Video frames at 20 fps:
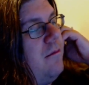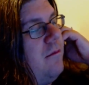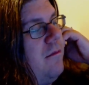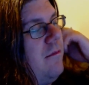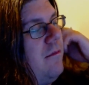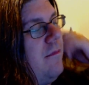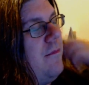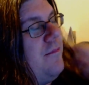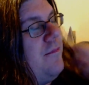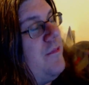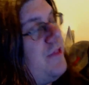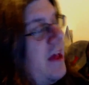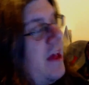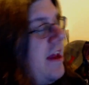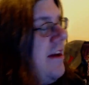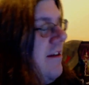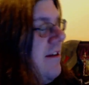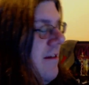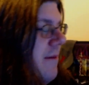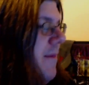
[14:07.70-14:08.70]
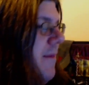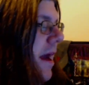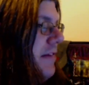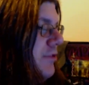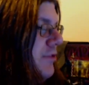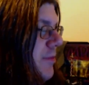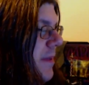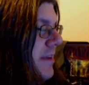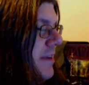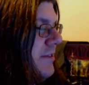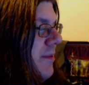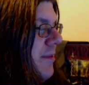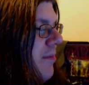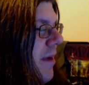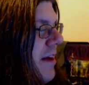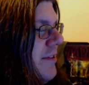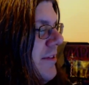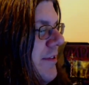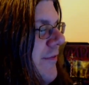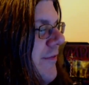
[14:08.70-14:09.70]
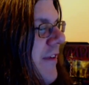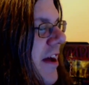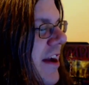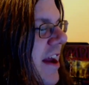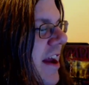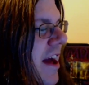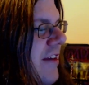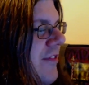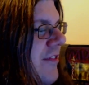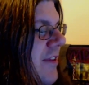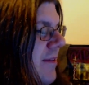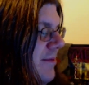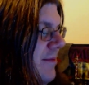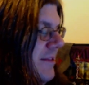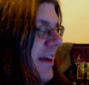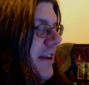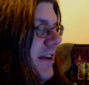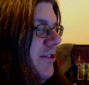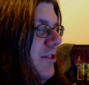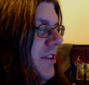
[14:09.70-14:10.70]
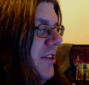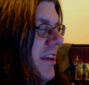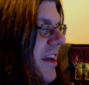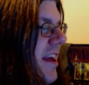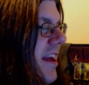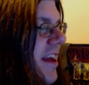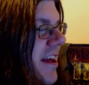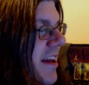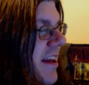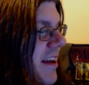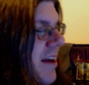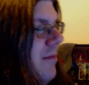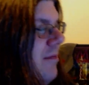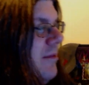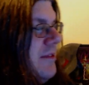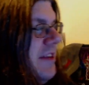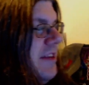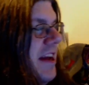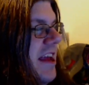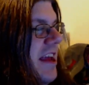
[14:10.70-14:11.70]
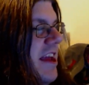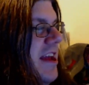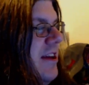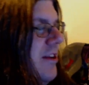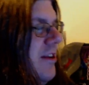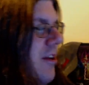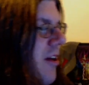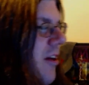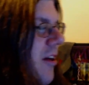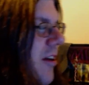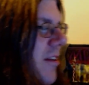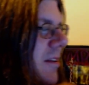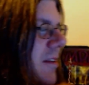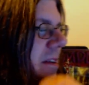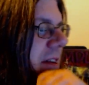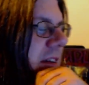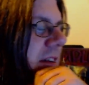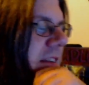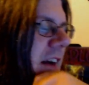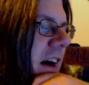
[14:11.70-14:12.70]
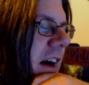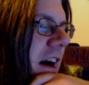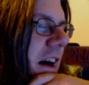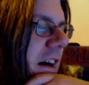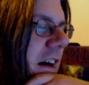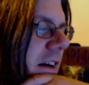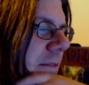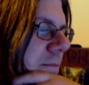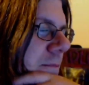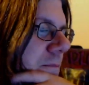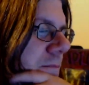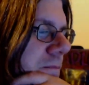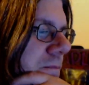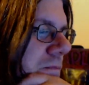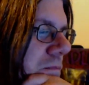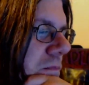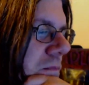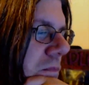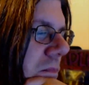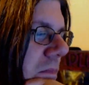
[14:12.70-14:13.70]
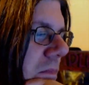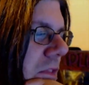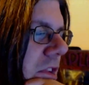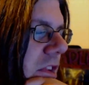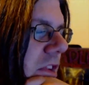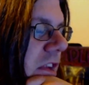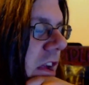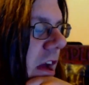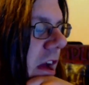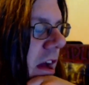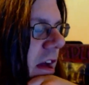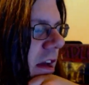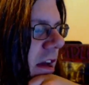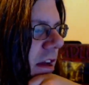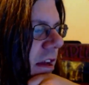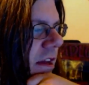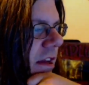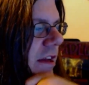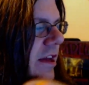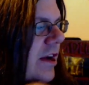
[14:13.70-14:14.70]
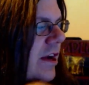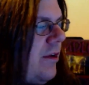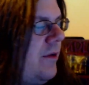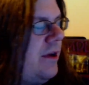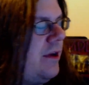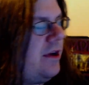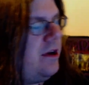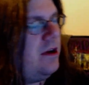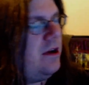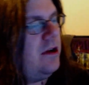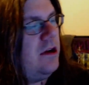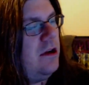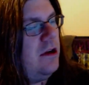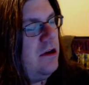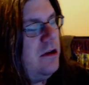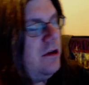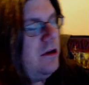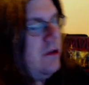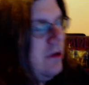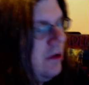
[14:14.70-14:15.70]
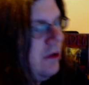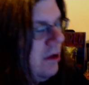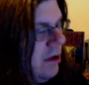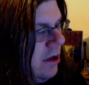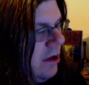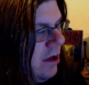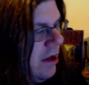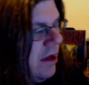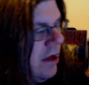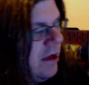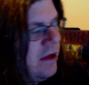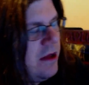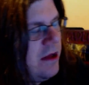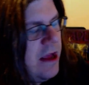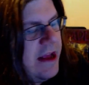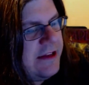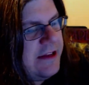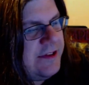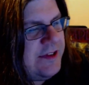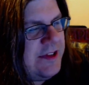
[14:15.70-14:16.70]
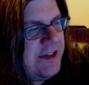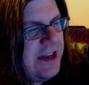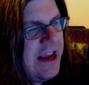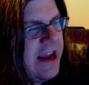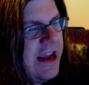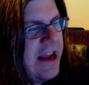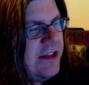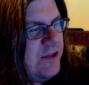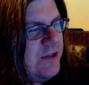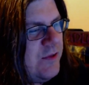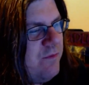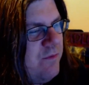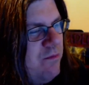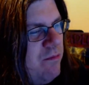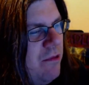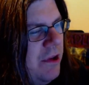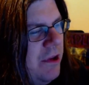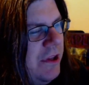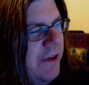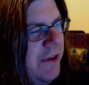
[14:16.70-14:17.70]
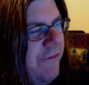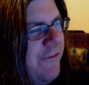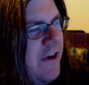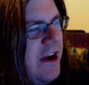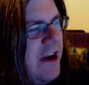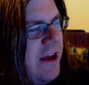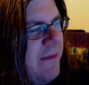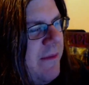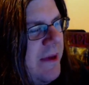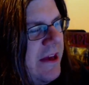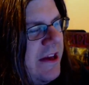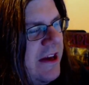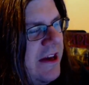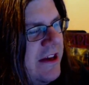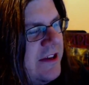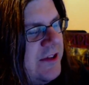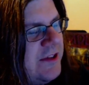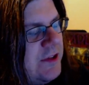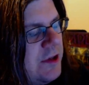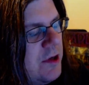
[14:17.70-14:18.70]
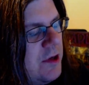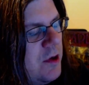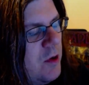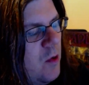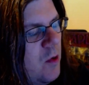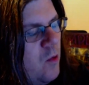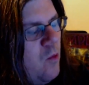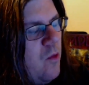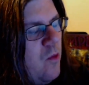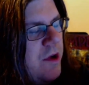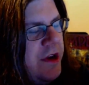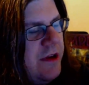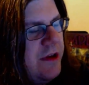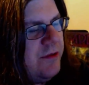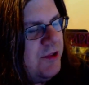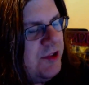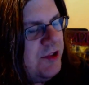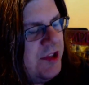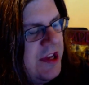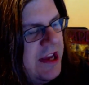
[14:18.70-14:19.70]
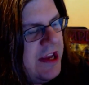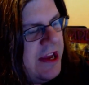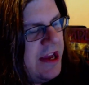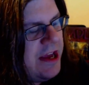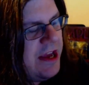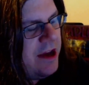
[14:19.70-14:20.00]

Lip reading: then imagine my surprise to find out that that wasn't a he at all. Um, and it's really funny because when you see